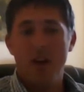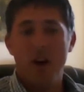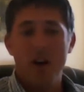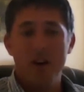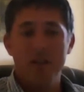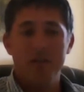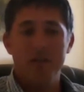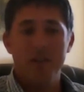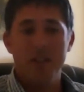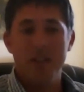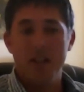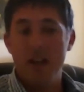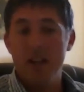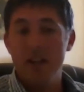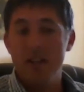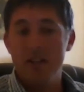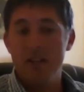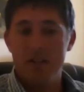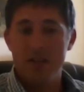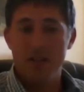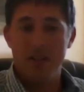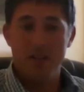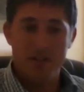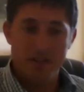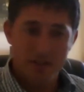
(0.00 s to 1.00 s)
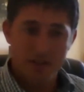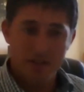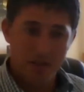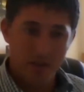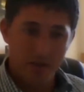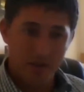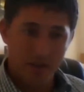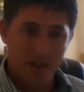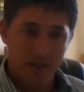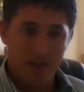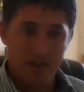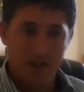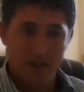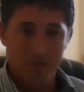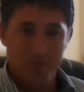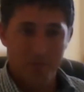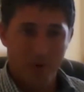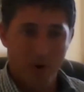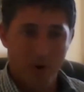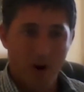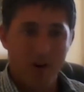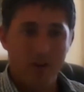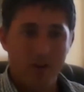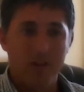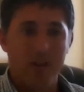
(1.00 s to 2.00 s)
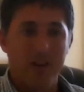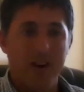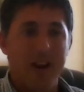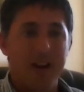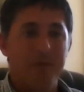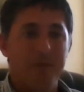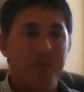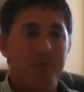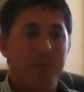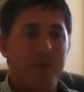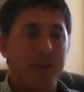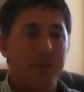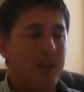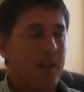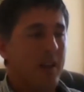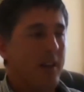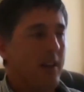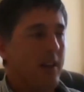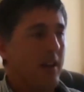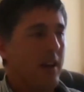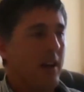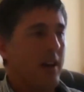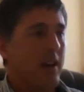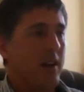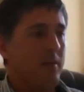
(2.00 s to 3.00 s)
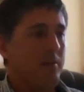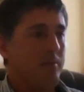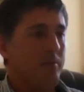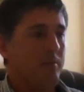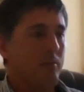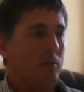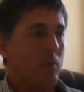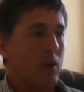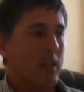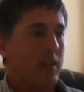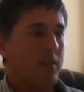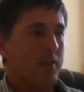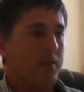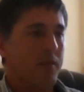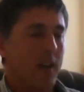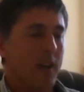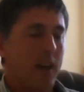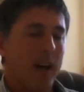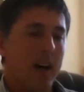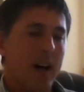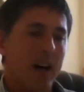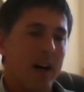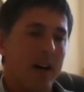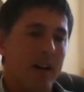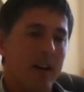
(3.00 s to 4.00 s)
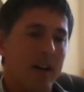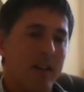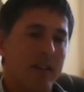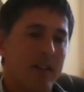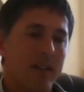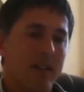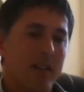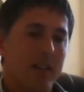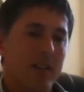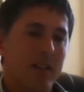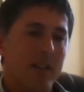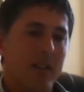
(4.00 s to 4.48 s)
COVID and since doing the program, one of our